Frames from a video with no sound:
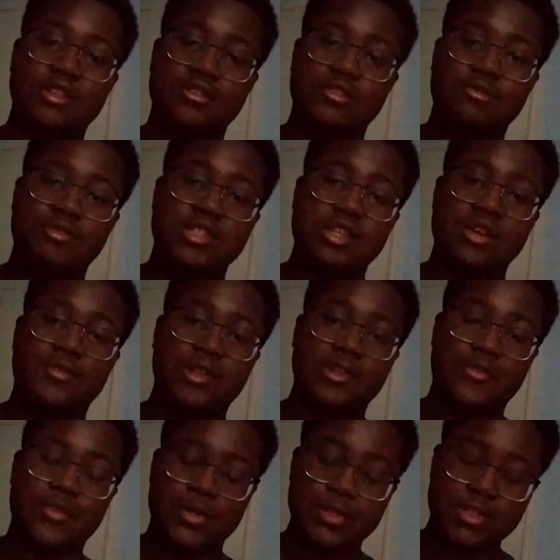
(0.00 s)
We shine for the
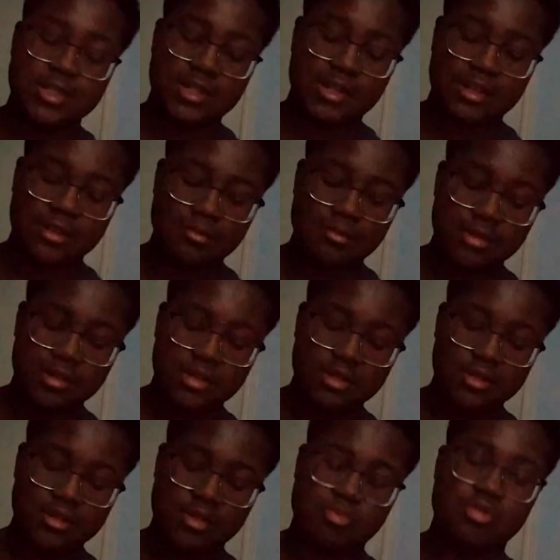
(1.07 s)
first time,
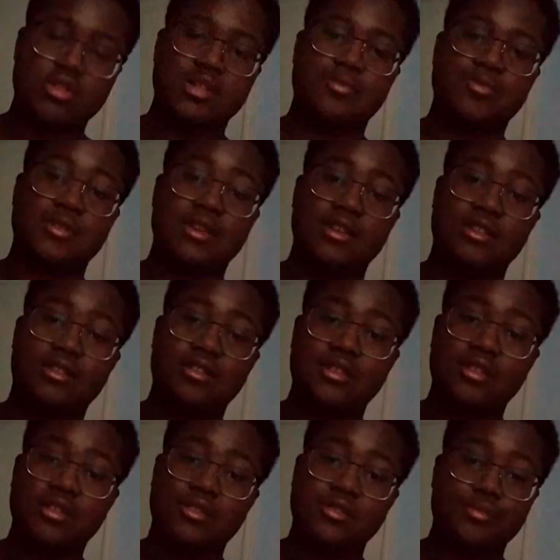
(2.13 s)
because we're just playing
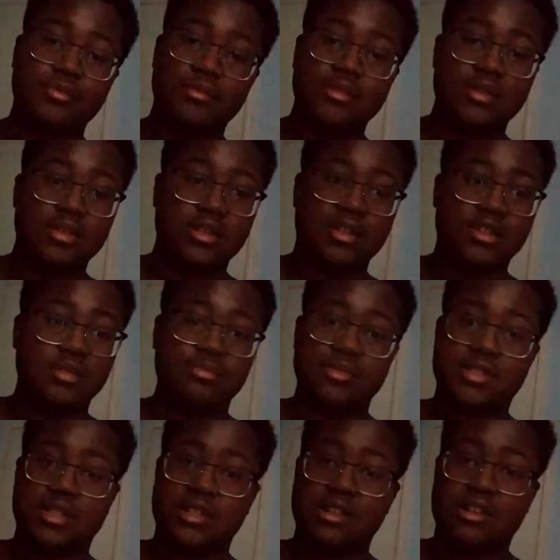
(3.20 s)

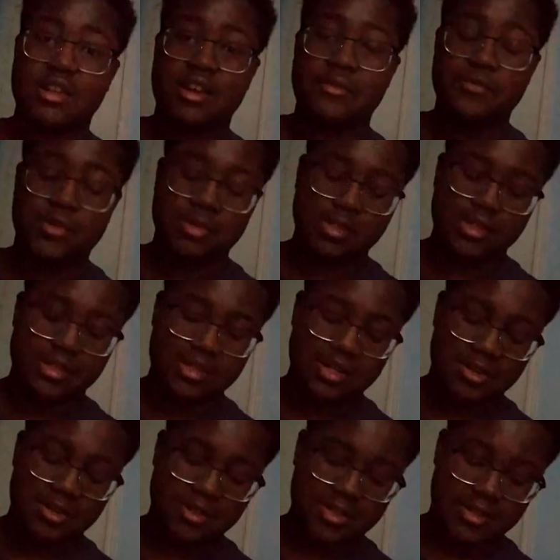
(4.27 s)
dotted half notes the
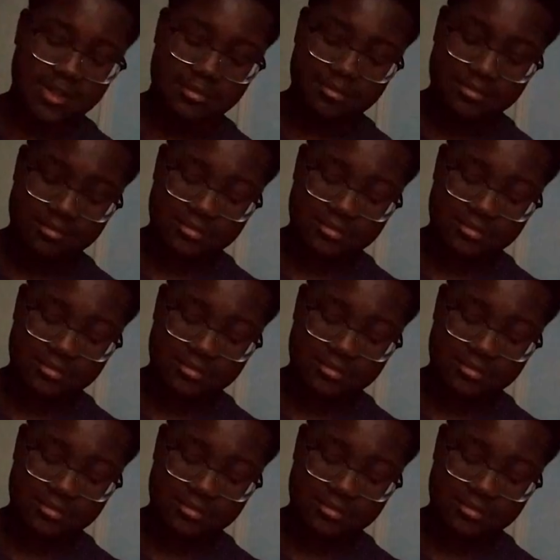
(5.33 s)
entire time.